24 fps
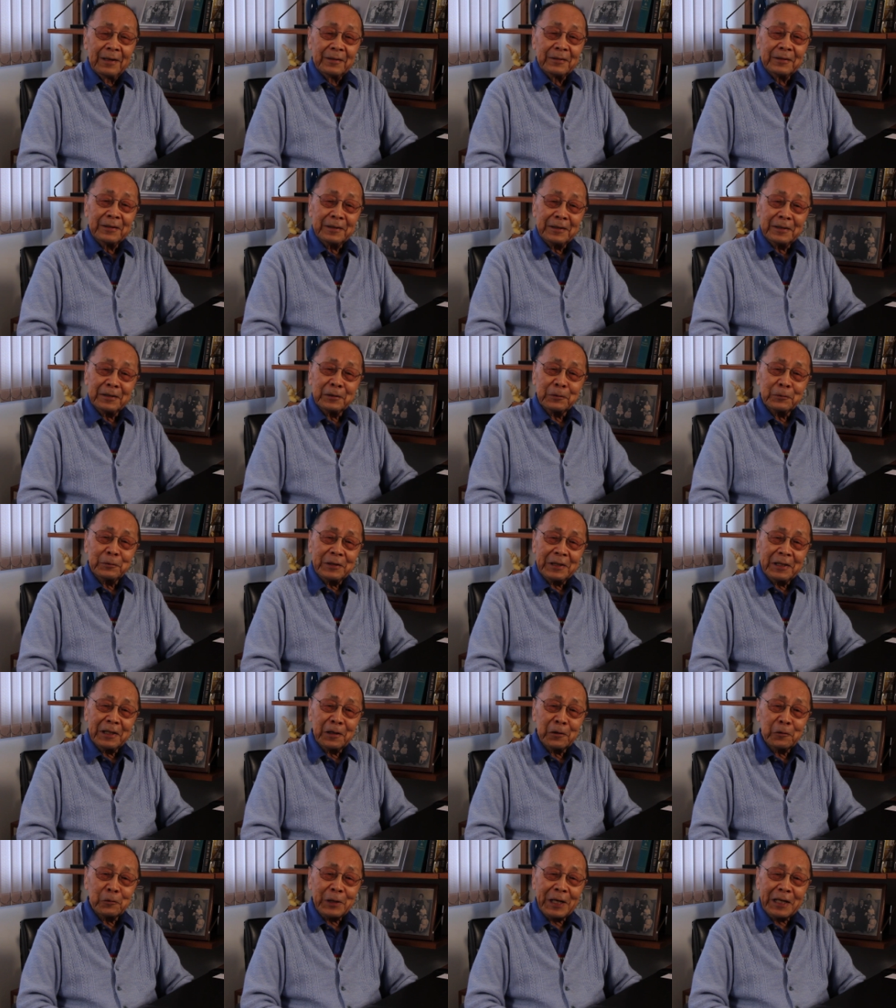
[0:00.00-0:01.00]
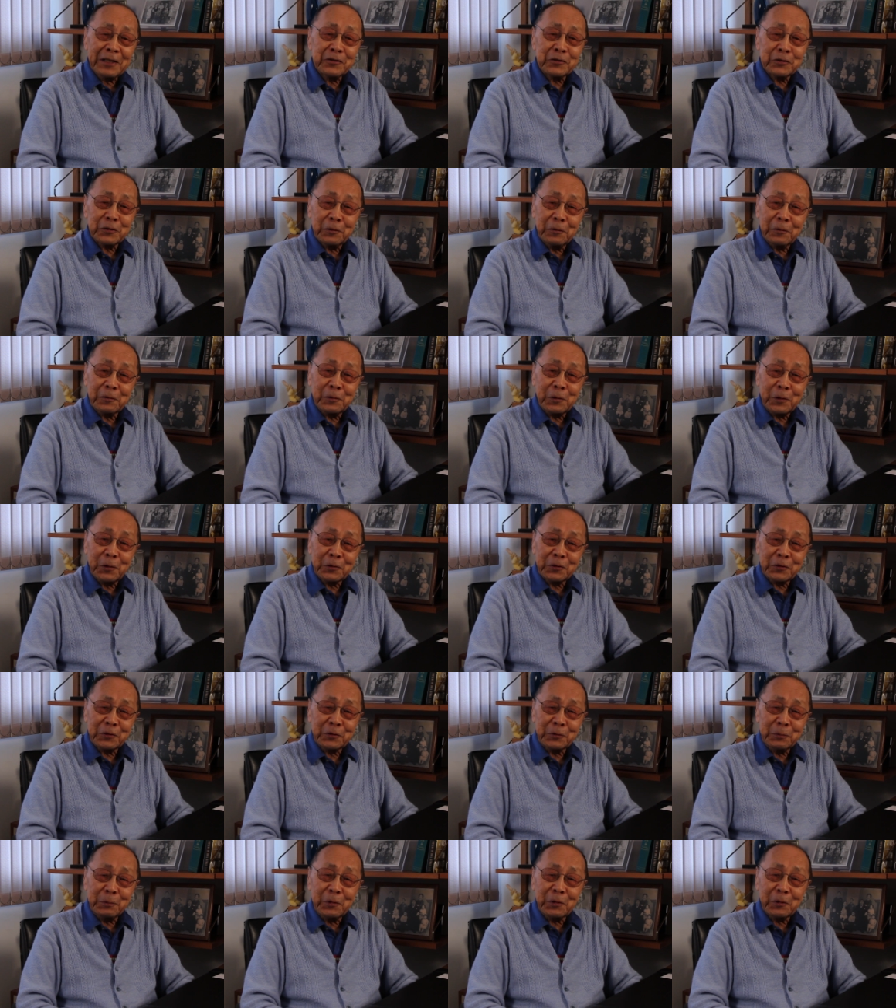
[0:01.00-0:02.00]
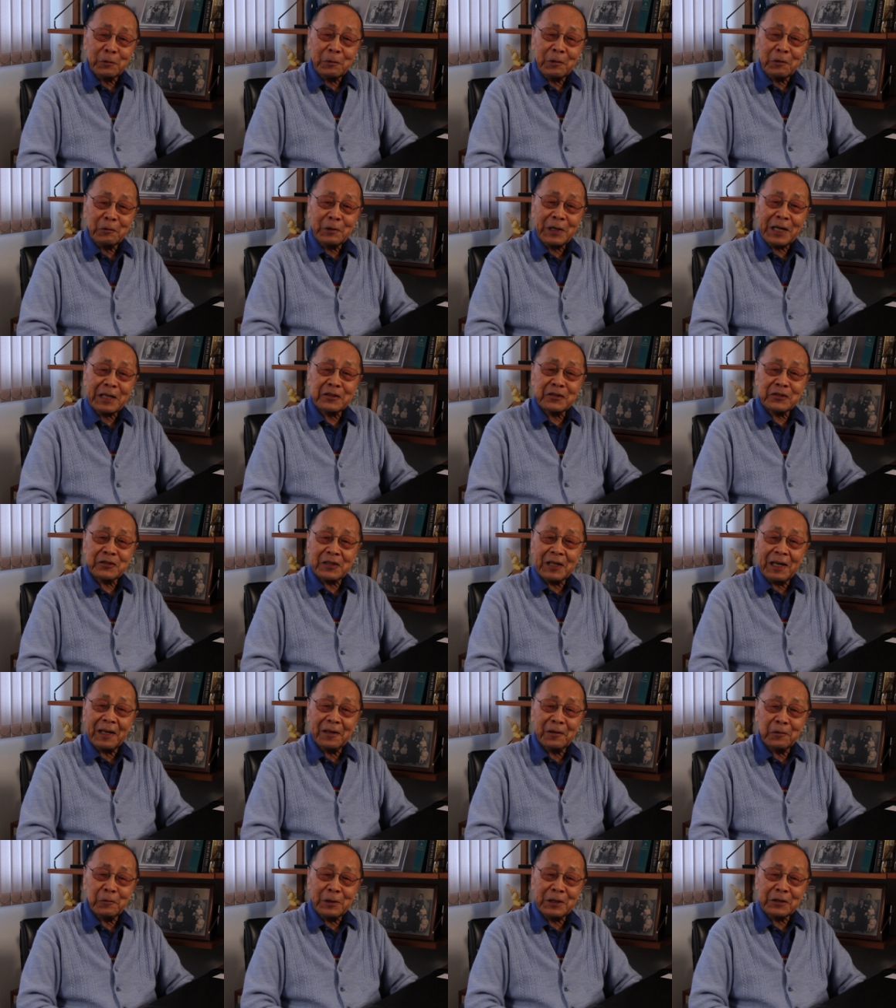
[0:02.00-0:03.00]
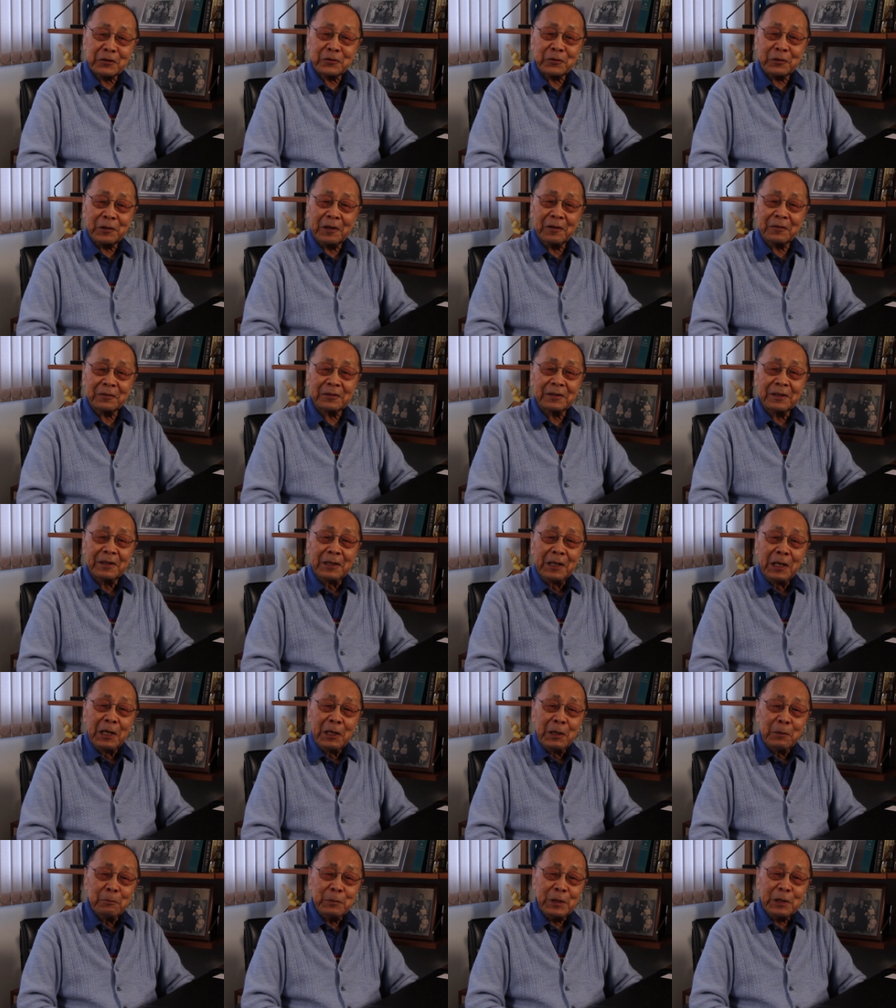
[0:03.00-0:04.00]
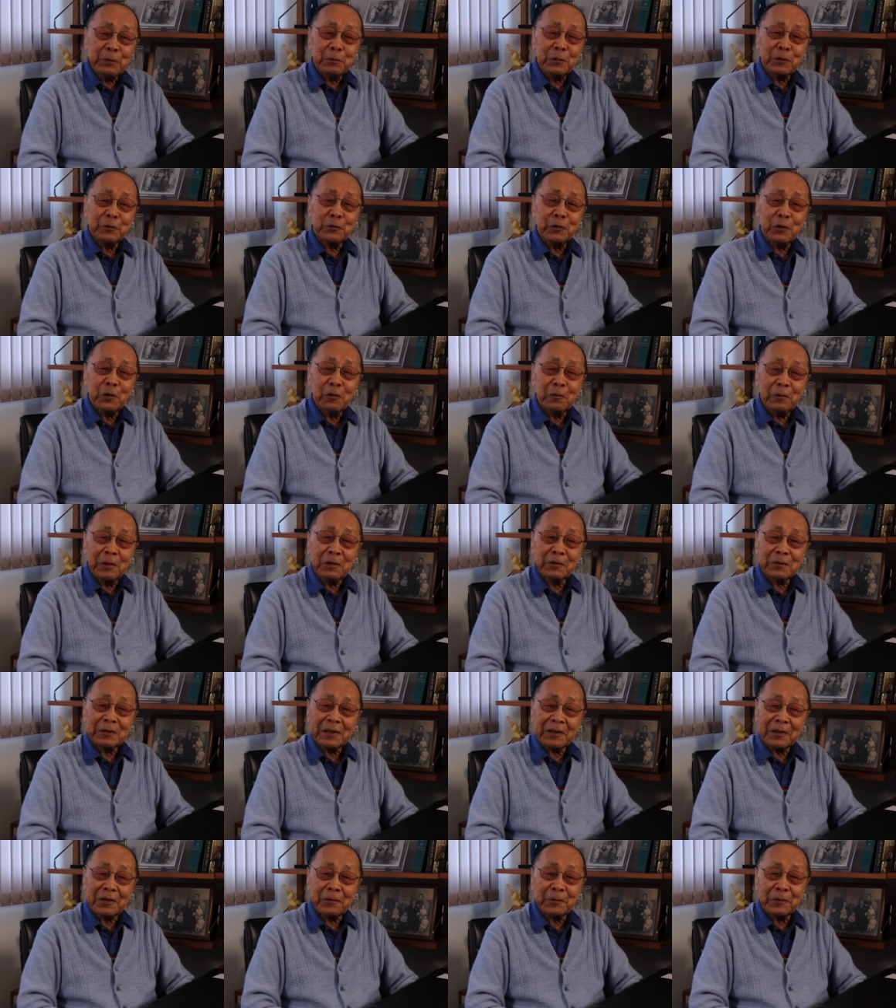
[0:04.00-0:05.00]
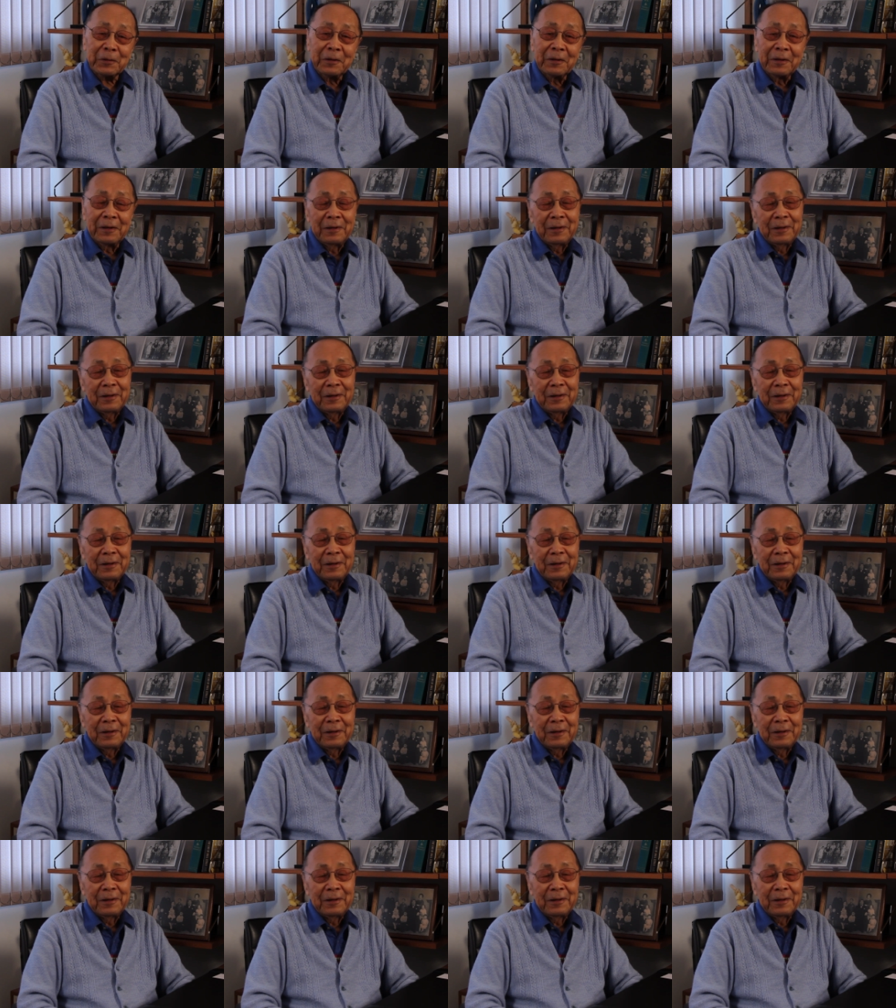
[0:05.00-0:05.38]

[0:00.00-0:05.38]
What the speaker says: The El Rancho, of course, is more of a ranch-style restaurant. People drove out there